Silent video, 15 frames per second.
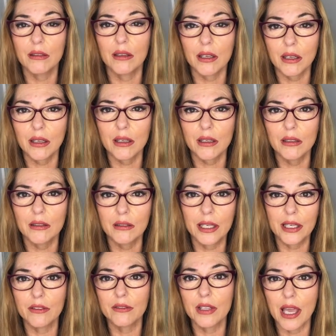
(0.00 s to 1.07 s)
a
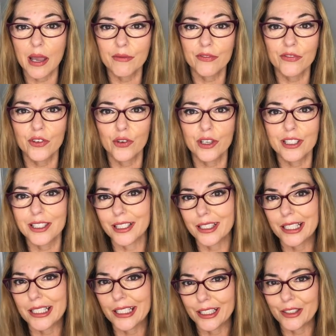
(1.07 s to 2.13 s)
leg of lamb for a
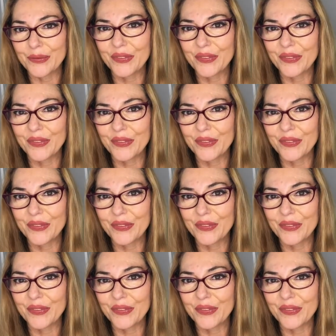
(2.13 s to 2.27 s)
Sunday dinner.